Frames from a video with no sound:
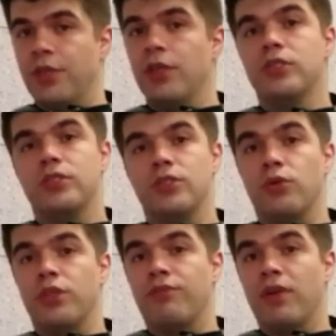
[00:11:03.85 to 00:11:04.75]
So
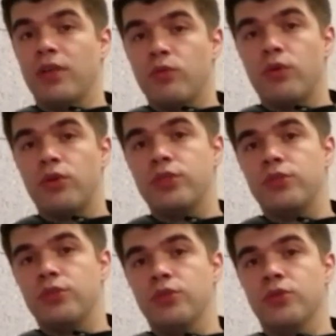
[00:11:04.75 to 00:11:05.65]
if I were
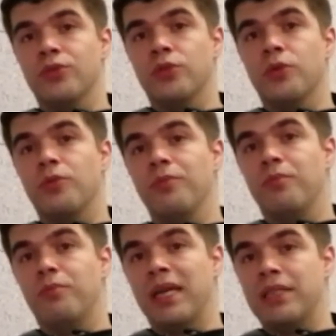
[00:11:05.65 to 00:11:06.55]
to
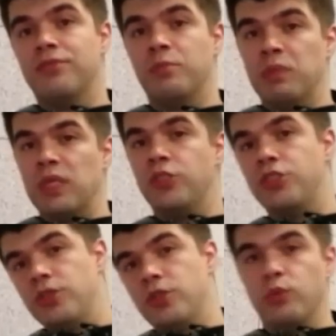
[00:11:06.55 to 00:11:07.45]
bend the
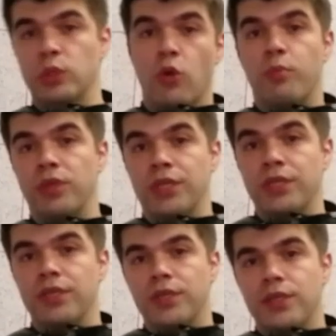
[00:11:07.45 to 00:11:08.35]
pitch when opening,
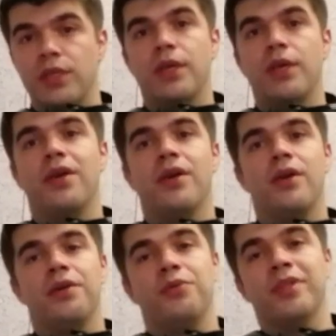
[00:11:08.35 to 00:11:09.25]

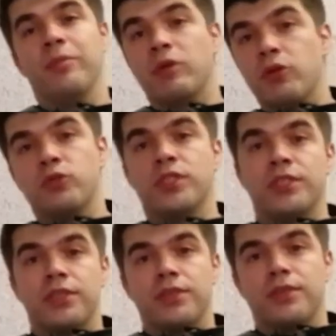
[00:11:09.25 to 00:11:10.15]
when I'm closing,
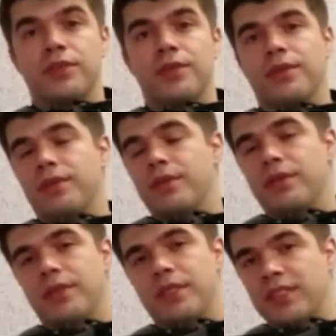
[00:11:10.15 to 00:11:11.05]

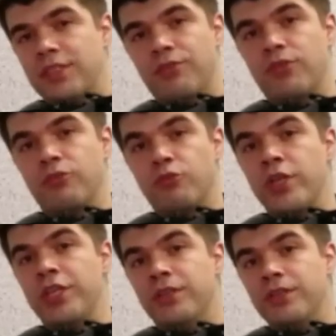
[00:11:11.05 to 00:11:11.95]
it's a different
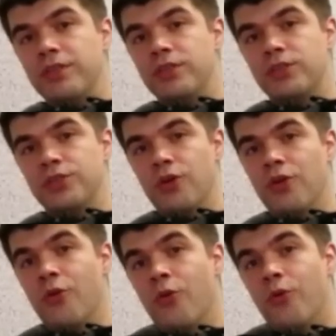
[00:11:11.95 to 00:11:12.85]
reed,
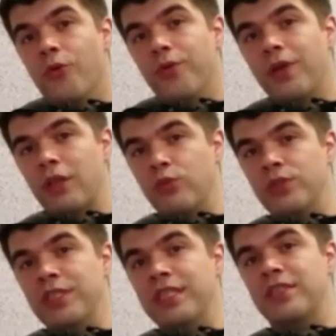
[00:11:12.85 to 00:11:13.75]
so it would
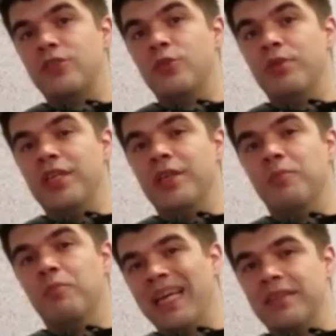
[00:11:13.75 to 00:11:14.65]
need to be
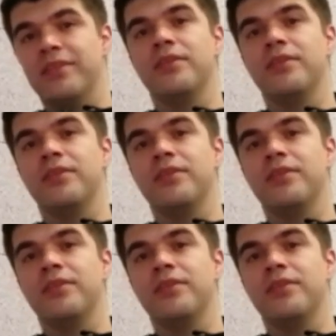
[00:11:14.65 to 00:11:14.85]
bent